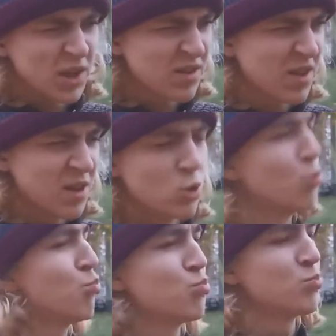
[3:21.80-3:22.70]
What? You
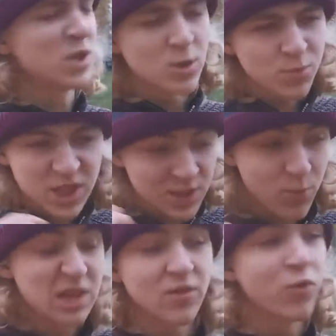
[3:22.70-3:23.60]
did you just
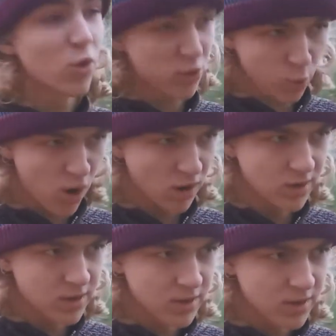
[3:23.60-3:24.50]
break the fourth wall?